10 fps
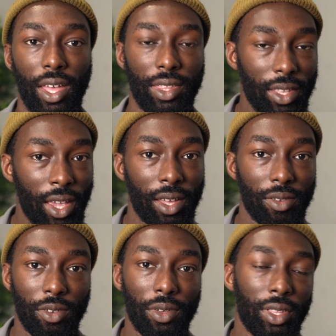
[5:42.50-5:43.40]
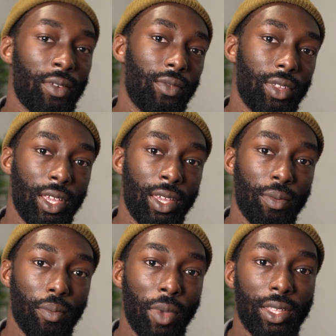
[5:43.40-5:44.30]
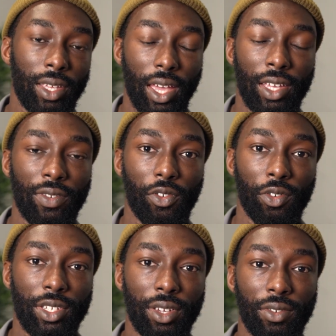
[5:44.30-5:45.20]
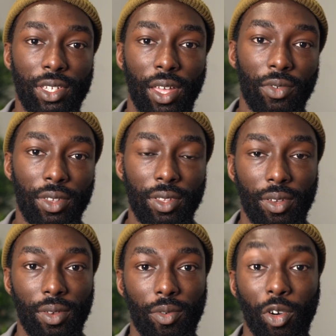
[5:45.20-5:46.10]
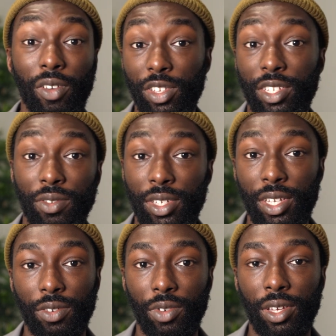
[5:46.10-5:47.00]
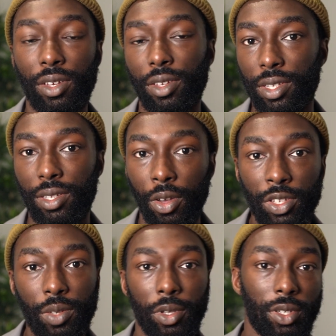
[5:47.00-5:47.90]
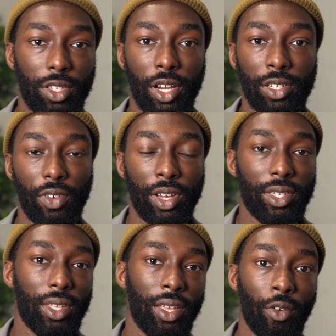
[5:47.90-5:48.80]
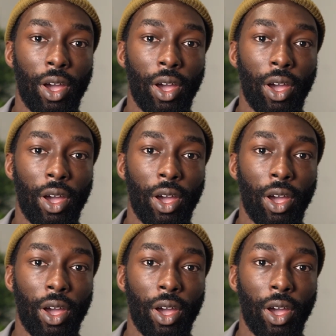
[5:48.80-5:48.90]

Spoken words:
then yeah, you can definitely make the case for a Series 7 or even the Series 6 really, because those are supposed to charge faster than your